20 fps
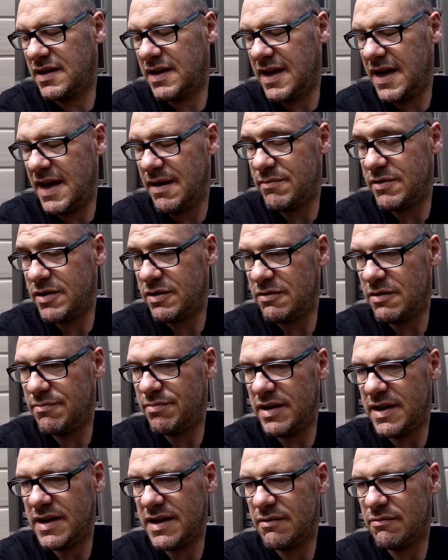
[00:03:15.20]
came to a
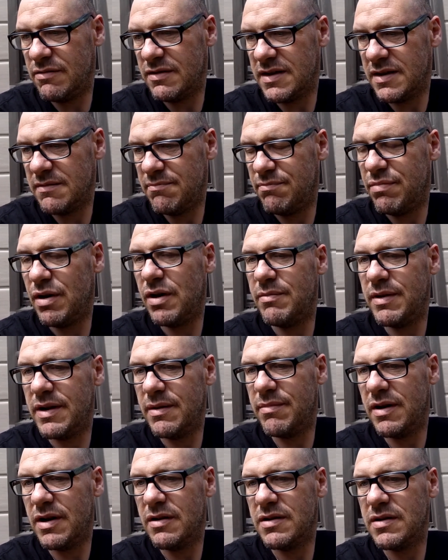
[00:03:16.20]
bit and it was like bobbing
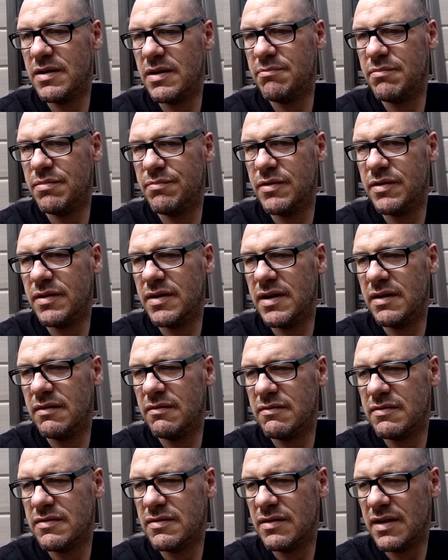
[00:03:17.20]
about but it
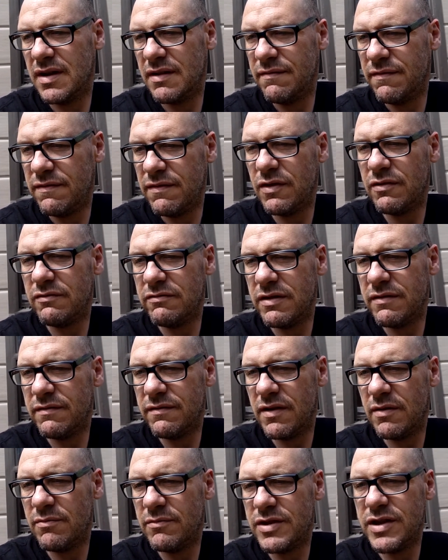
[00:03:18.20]
was sort of like fluttering
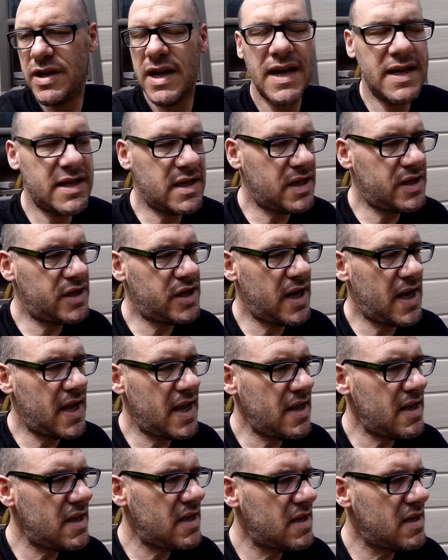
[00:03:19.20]
from chair to chair